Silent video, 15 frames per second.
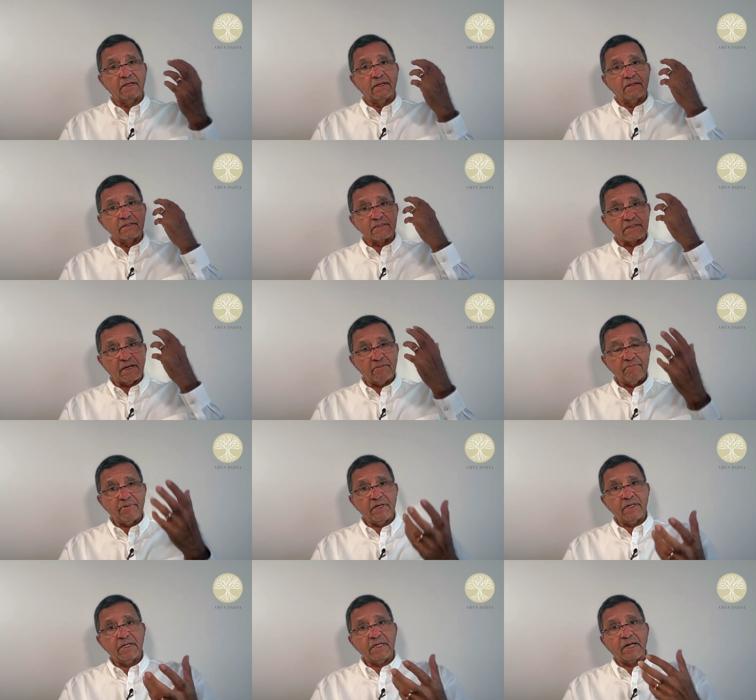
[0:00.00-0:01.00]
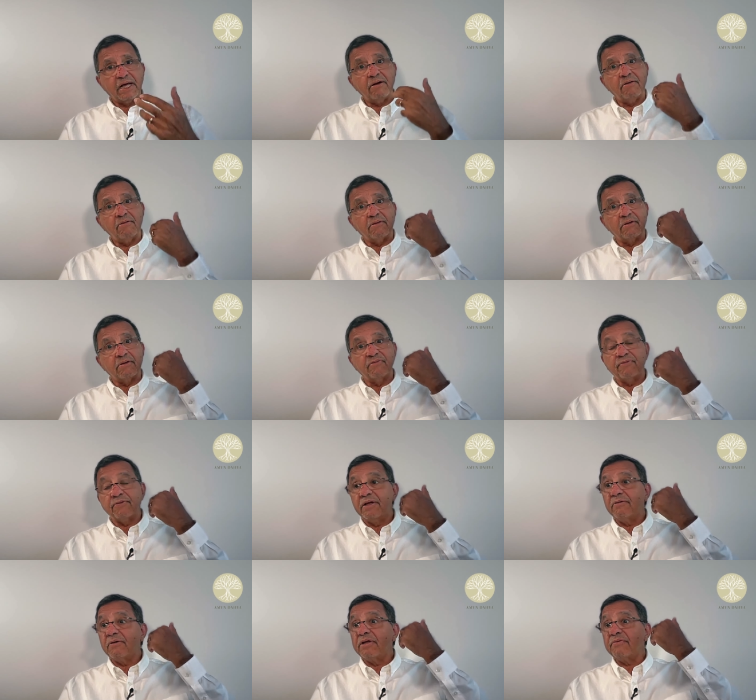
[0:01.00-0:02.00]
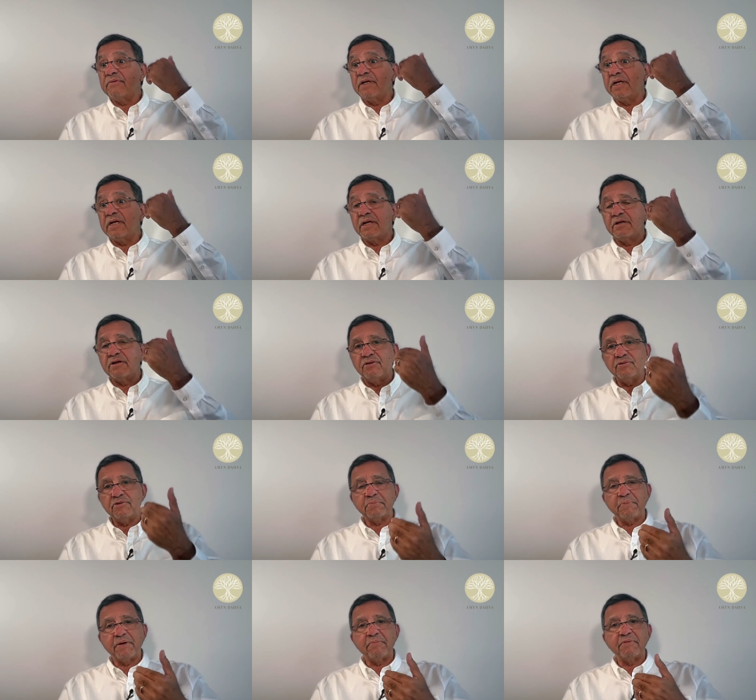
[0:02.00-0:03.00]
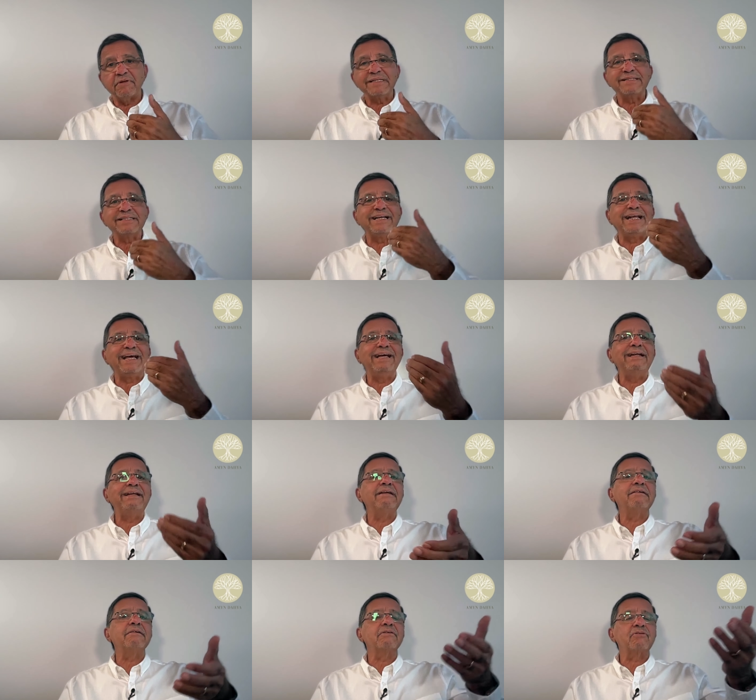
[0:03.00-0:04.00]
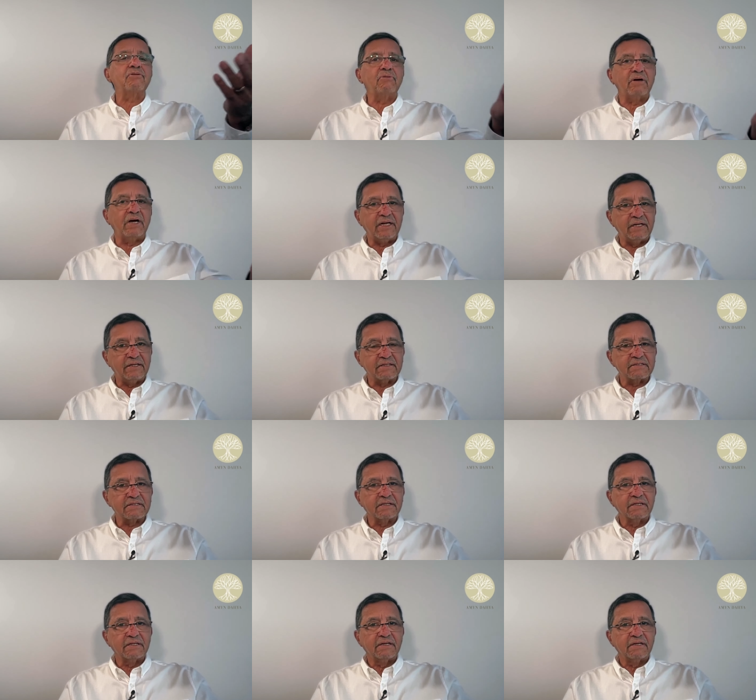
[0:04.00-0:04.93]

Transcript: Somebody now, even in a newspaper, there's an editor who edits.